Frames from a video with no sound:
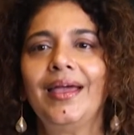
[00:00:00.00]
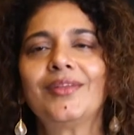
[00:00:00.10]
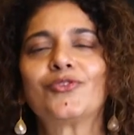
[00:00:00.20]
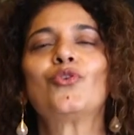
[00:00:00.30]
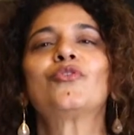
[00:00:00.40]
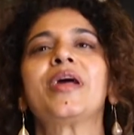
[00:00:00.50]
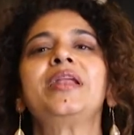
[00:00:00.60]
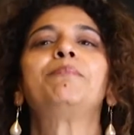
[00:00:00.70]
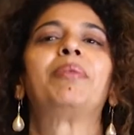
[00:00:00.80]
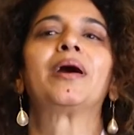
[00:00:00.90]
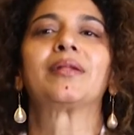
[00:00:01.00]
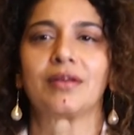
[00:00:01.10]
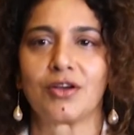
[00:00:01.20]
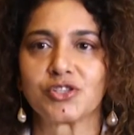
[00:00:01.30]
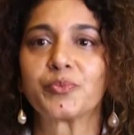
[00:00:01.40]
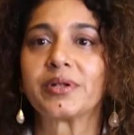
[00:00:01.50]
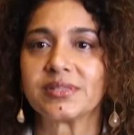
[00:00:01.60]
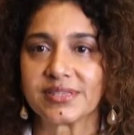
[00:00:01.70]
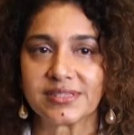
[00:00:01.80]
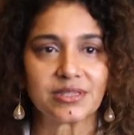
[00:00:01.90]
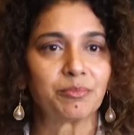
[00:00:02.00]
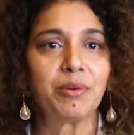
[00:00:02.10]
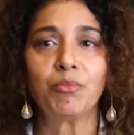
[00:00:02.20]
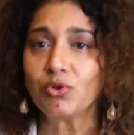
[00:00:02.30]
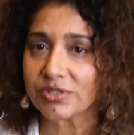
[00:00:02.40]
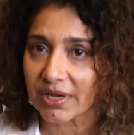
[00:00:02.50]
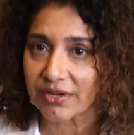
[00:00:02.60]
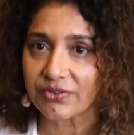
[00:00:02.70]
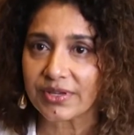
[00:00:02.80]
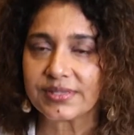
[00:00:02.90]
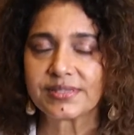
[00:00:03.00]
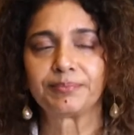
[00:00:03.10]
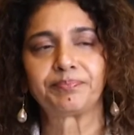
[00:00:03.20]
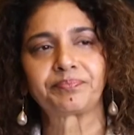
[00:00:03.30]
It's already part of the hospital system in most countries.